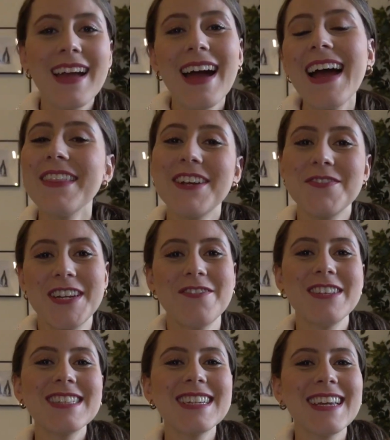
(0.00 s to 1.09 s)
Hi there, my name
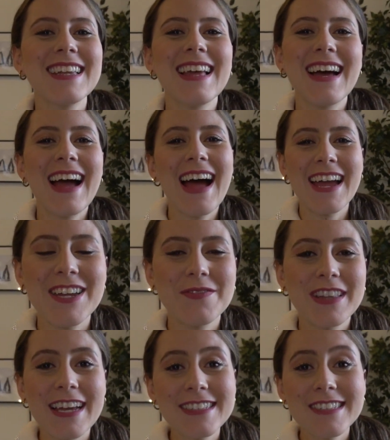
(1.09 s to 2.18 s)
is Daniela. I am a
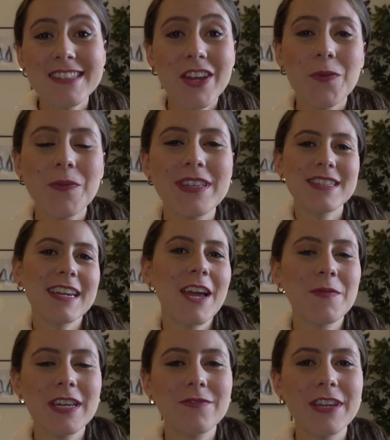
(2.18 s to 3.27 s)
licensed therapist and I
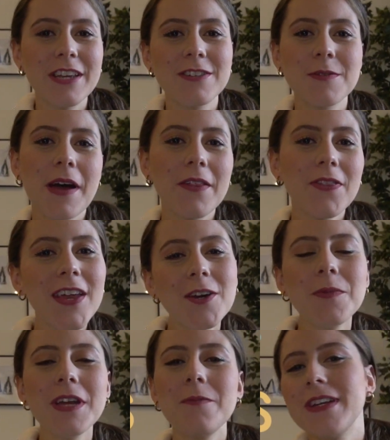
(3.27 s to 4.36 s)
make videos about
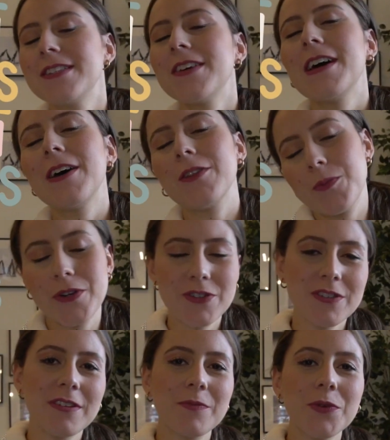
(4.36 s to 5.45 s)
therapy, mental health,
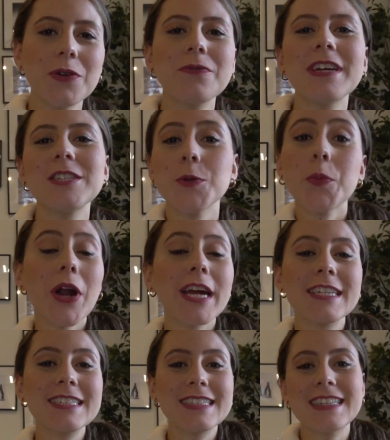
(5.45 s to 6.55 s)
personal improvement,
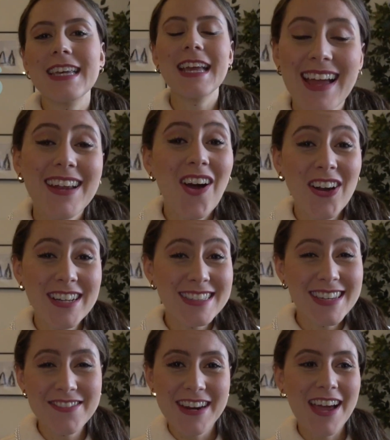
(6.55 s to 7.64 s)
pregnancy, and
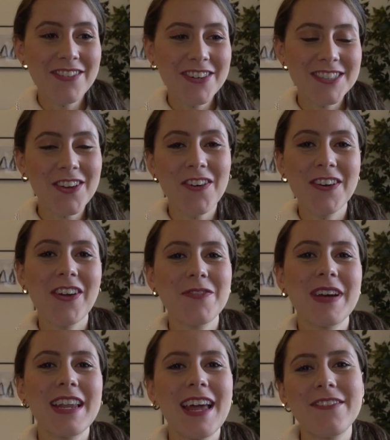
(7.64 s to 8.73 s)
honestly, whatever is going on in
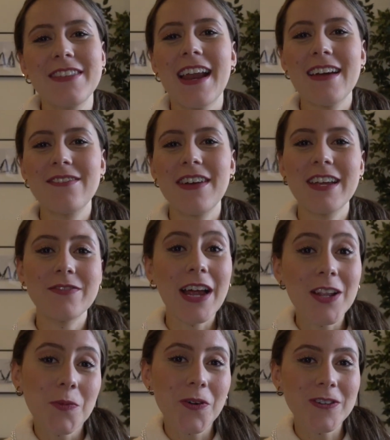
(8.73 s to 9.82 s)
my life that I find
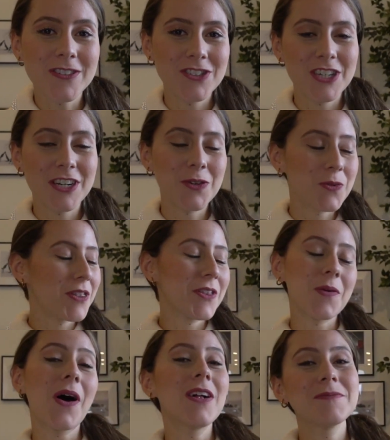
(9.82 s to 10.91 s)
valuable to share with you
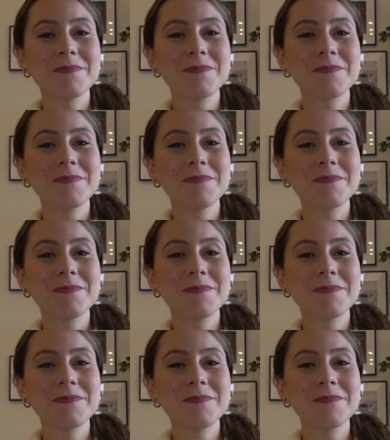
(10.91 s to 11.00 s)
all.